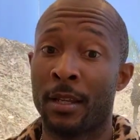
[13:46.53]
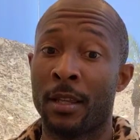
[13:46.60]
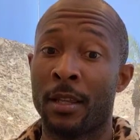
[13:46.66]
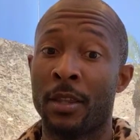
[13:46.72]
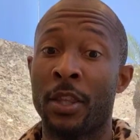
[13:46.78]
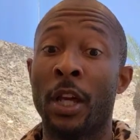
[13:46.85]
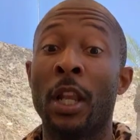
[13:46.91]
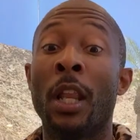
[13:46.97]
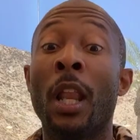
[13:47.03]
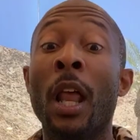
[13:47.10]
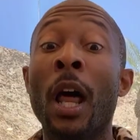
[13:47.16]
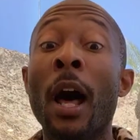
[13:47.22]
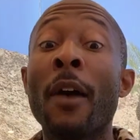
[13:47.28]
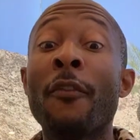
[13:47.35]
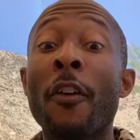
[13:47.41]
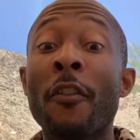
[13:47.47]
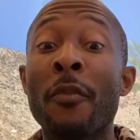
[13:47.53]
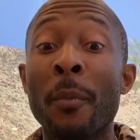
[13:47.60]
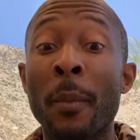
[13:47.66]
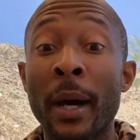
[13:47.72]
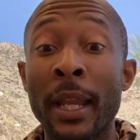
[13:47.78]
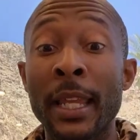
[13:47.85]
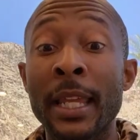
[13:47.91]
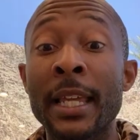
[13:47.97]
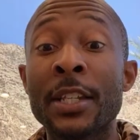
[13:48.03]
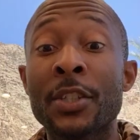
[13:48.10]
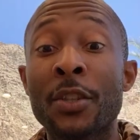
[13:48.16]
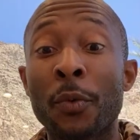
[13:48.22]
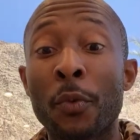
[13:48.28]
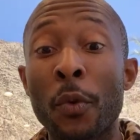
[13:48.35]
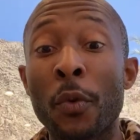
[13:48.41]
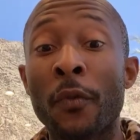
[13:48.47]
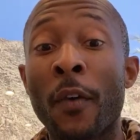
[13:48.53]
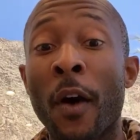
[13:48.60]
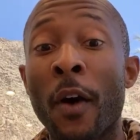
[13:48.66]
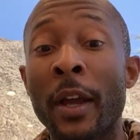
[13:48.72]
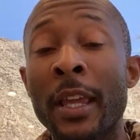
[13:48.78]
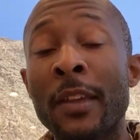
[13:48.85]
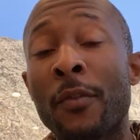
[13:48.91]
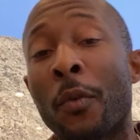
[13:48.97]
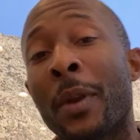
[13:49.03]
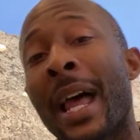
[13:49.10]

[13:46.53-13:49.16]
the love of money is the root of all evil.